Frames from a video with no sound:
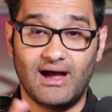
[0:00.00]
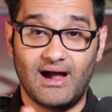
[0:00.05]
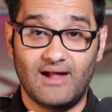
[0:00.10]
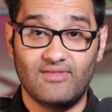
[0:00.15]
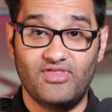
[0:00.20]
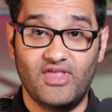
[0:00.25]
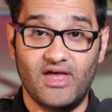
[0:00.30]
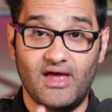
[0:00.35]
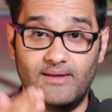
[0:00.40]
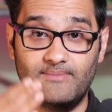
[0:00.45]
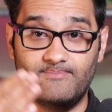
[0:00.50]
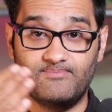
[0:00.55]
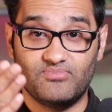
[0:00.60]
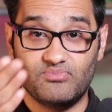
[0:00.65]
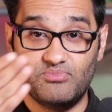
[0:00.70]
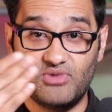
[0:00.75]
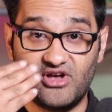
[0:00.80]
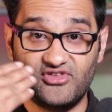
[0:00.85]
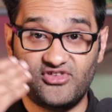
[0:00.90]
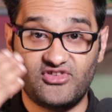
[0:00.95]
And then
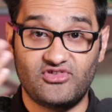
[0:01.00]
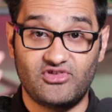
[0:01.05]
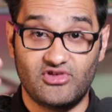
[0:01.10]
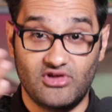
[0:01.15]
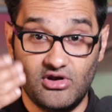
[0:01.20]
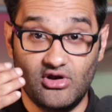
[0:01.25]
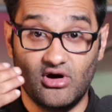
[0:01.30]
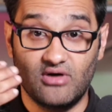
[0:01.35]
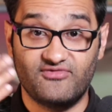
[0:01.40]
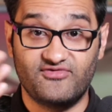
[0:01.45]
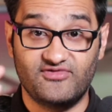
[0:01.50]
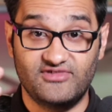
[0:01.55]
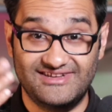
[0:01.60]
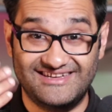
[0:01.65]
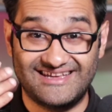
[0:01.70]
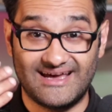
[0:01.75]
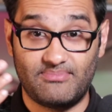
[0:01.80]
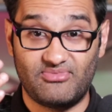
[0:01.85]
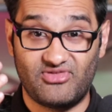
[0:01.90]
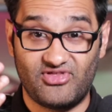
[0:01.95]
because there's enough
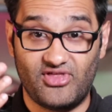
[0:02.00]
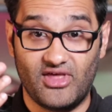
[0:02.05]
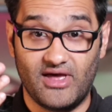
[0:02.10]
depth